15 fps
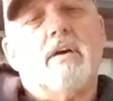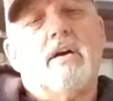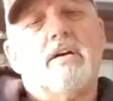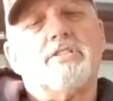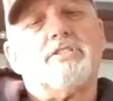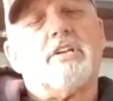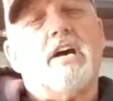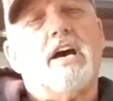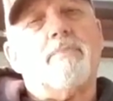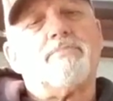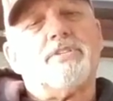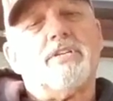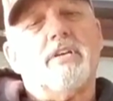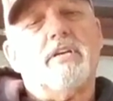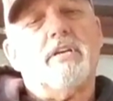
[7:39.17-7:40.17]
uh,
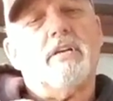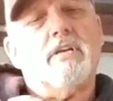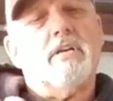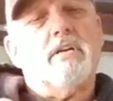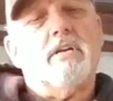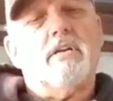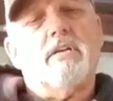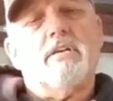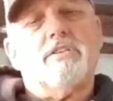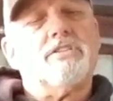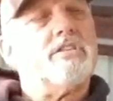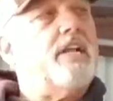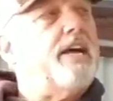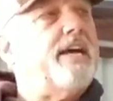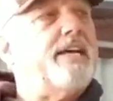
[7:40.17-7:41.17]
stops,
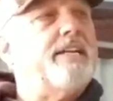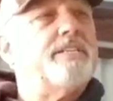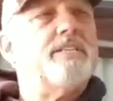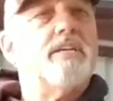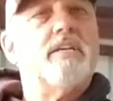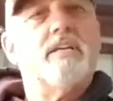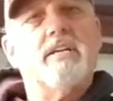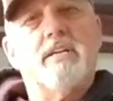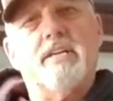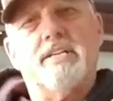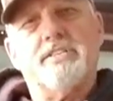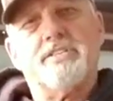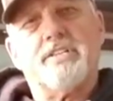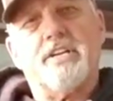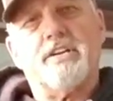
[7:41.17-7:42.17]
slides,
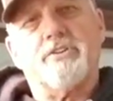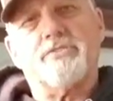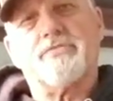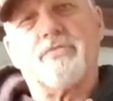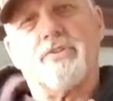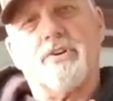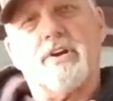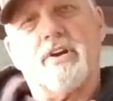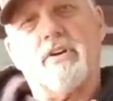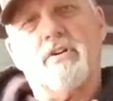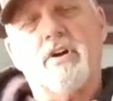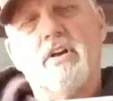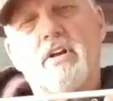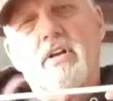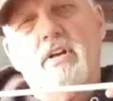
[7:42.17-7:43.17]
and stingers for your
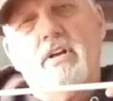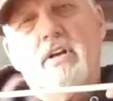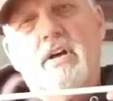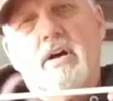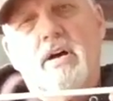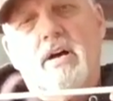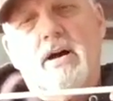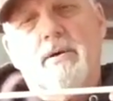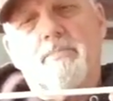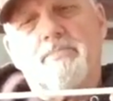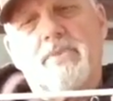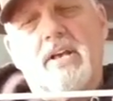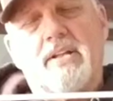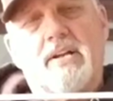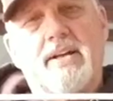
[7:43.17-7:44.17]
arrow.
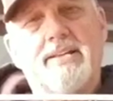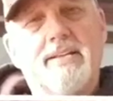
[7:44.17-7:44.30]
Um, and